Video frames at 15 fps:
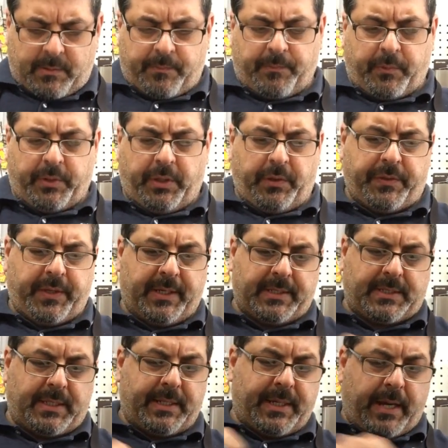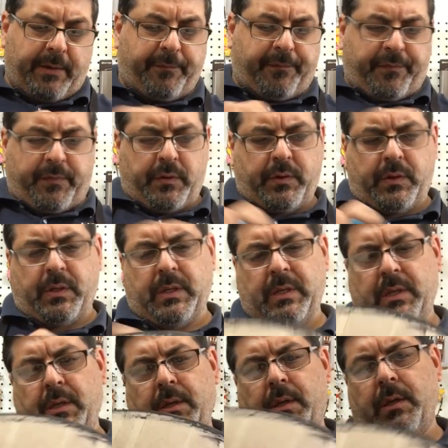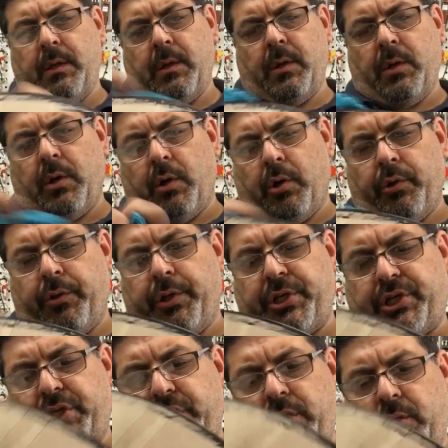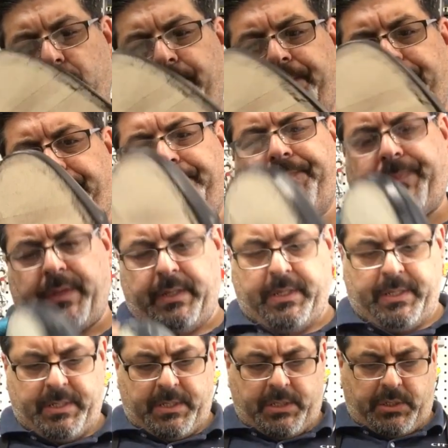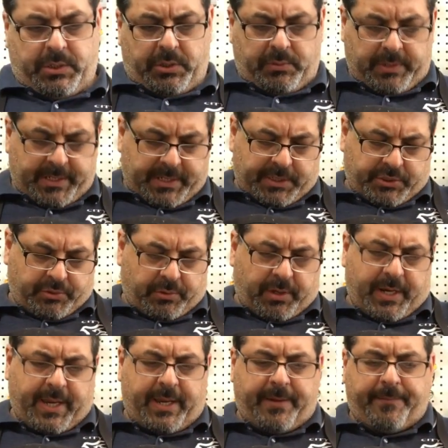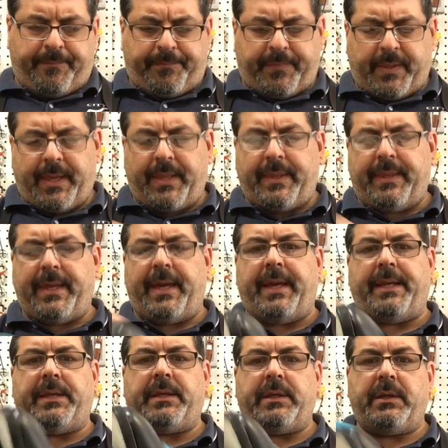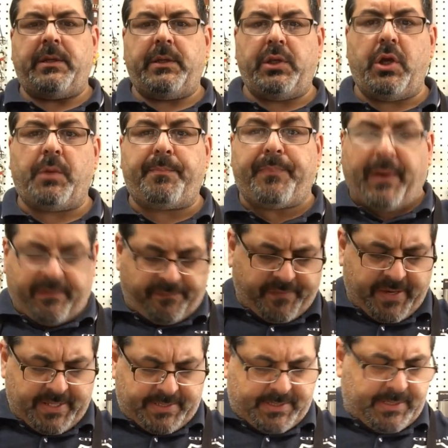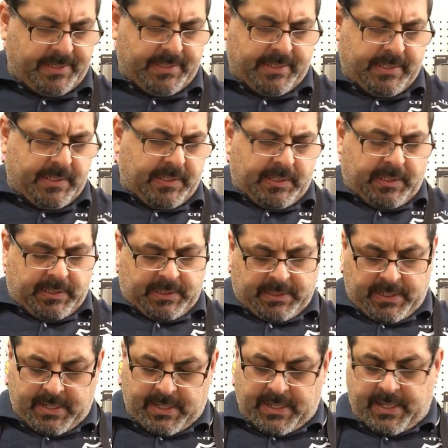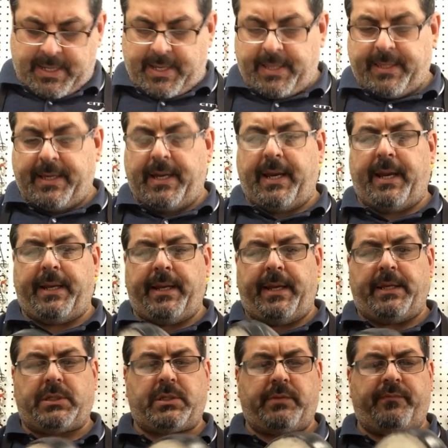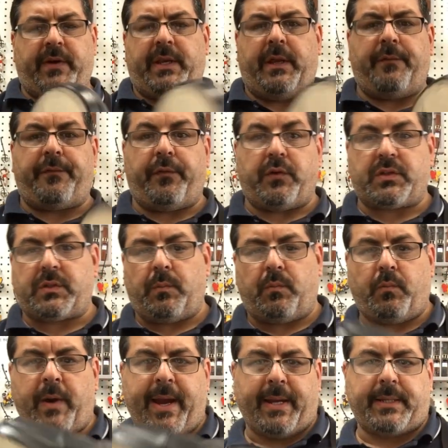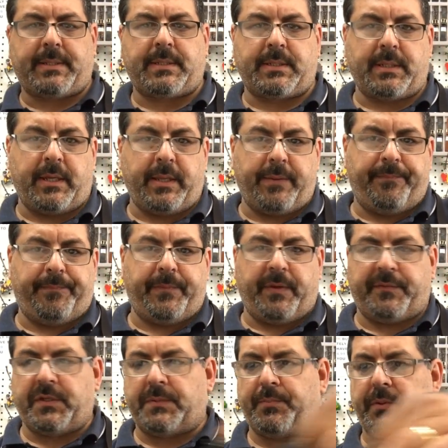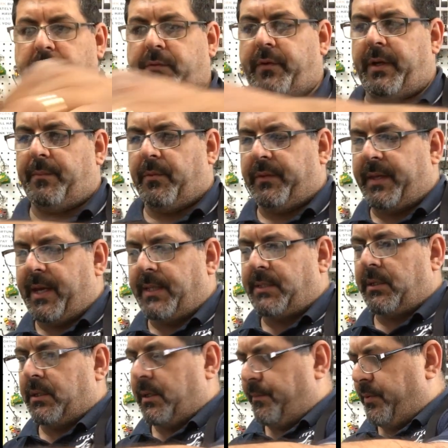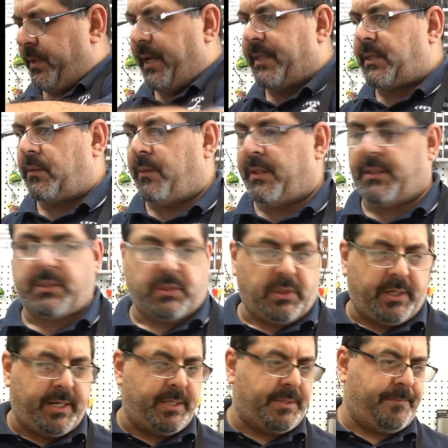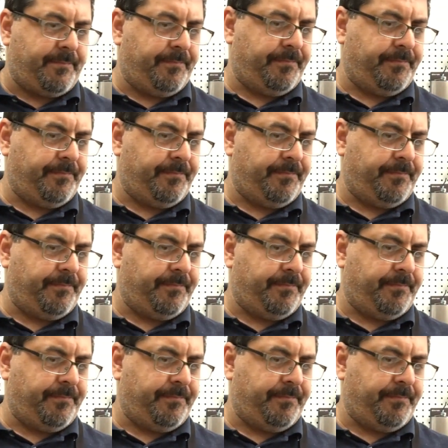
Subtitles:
what you think's enough on the shoe, you let it dry and then you buff it. And then it's ready for some wax. So I've just put the cream on that, so I'm going to put that to one side.